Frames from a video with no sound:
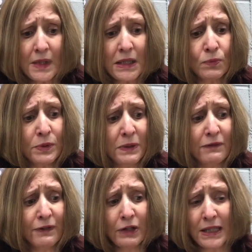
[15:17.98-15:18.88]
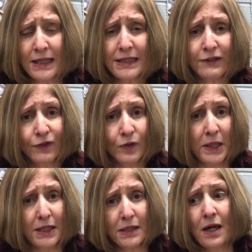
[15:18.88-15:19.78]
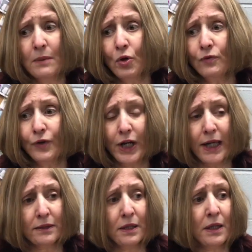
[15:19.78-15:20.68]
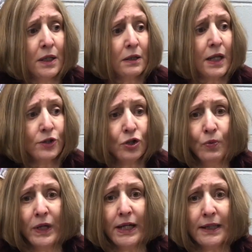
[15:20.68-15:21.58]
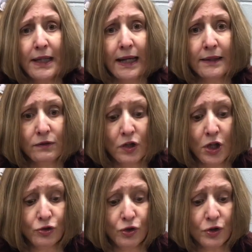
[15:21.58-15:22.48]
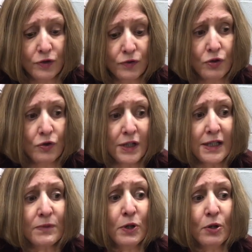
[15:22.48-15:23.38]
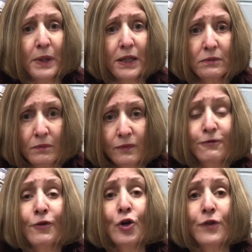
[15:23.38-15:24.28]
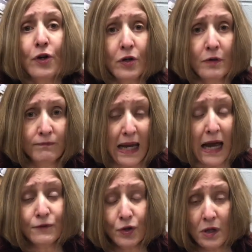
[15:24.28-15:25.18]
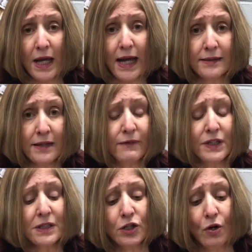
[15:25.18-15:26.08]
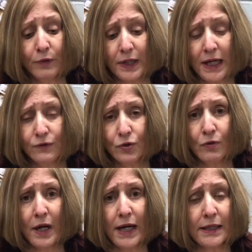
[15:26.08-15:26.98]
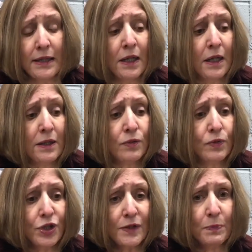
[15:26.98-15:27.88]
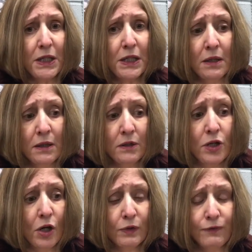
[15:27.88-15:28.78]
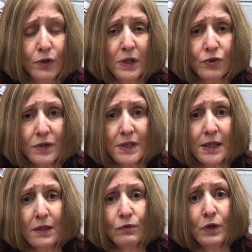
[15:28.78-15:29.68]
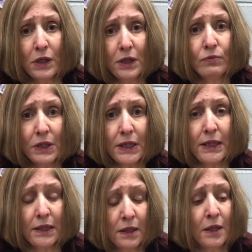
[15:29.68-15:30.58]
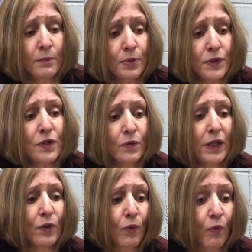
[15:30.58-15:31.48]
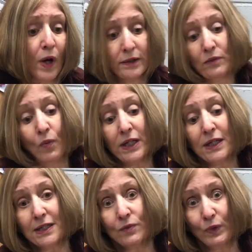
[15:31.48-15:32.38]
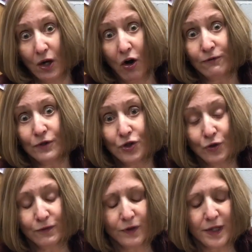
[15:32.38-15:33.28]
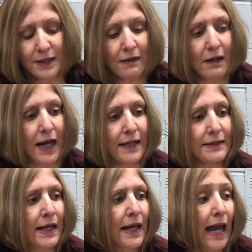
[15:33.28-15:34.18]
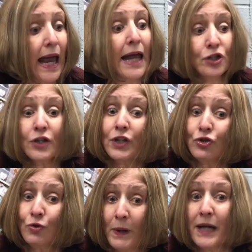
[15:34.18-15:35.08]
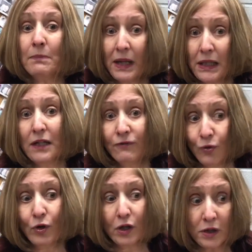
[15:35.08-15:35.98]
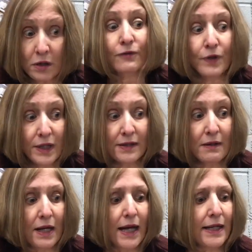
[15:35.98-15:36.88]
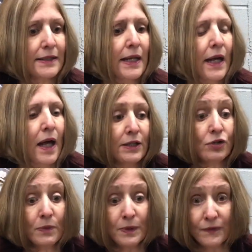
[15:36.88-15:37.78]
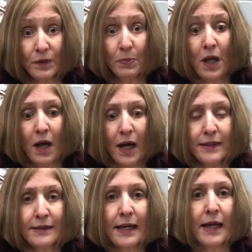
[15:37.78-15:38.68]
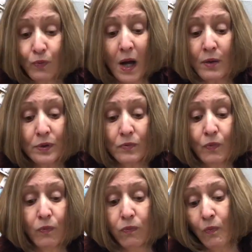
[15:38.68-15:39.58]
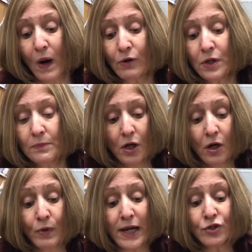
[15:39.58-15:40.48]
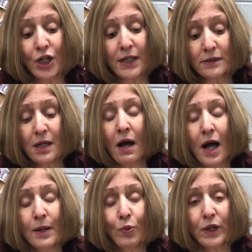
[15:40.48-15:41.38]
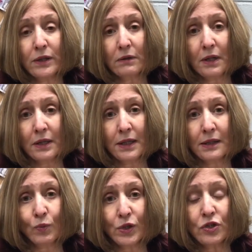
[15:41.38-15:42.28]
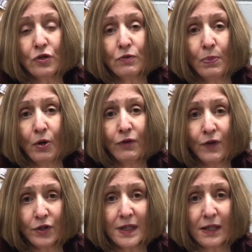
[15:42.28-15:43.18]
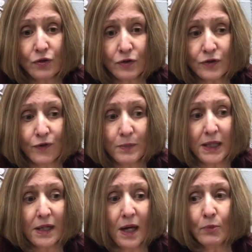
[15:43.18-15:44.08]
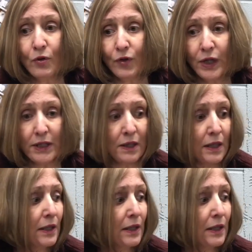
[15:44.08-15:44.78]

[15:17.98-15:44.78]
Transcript: it would be very easy for me to come over and let you in and you know you could you could experiment further after class, obviously you already have your grade. This would just be, you know, if you're interested in really, really pursuing what, what it is we offered you for this class and you, that you paid money for, for this class in terms of supplies. I would welcome arranging a time when uh, it would suit both of our schedules for me to come over and,